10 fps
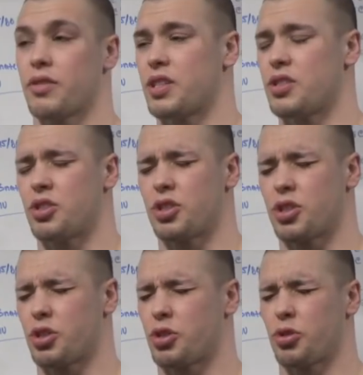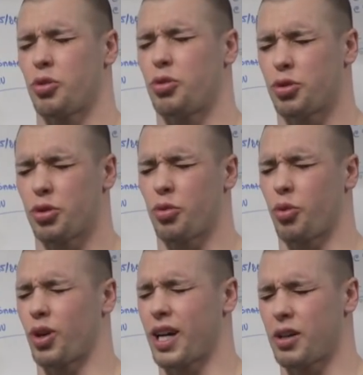This is just a shoulder
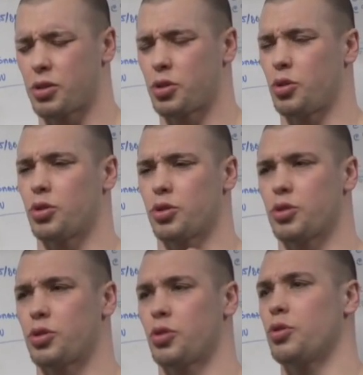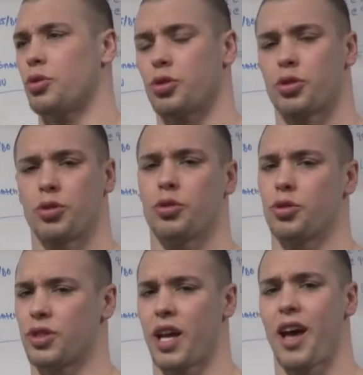workout. Shoulders, shoulders,
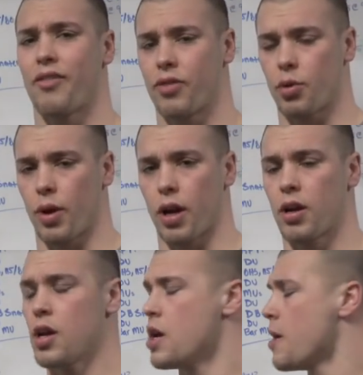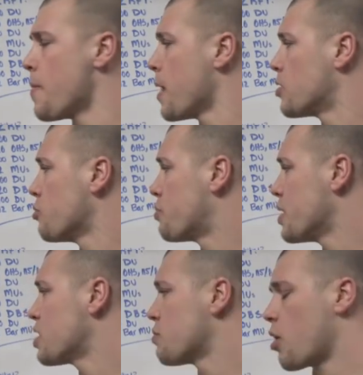shoulders everywhere. So
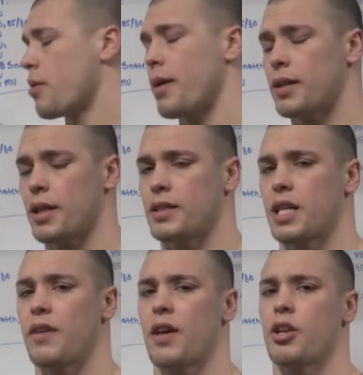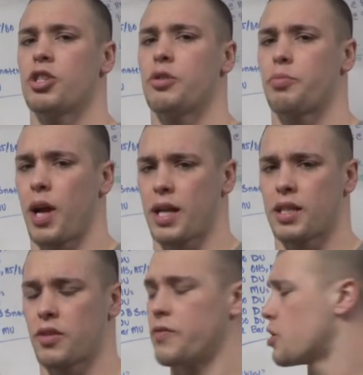be smart about that, save energy,
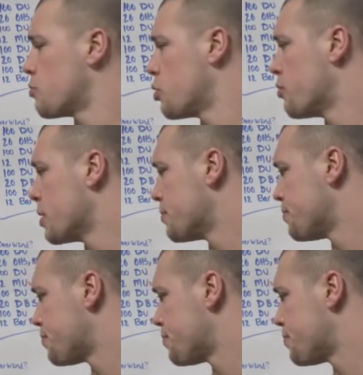practice efficient movement.